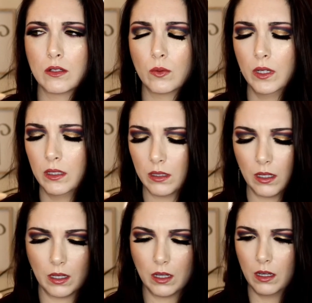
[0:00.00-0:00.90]
What the
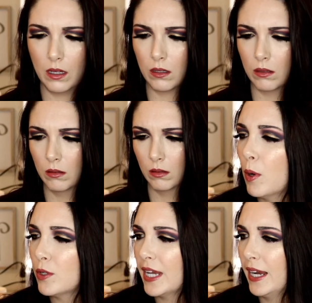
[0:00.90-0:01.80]
heck?
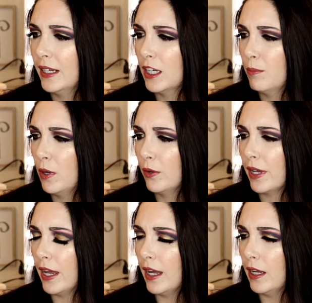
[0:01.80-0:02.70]
Botanica
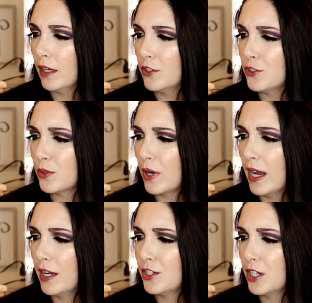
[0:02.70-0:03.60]
Bouquet
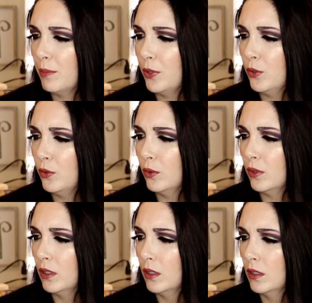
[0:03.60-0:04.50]
Dry Shampoo
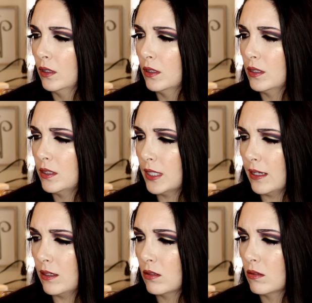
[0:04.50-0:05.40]

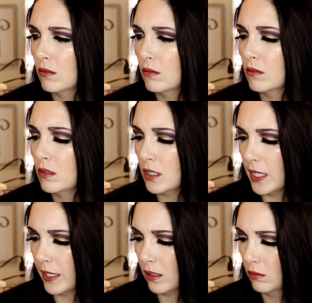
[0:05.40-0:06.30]
Scent Stick.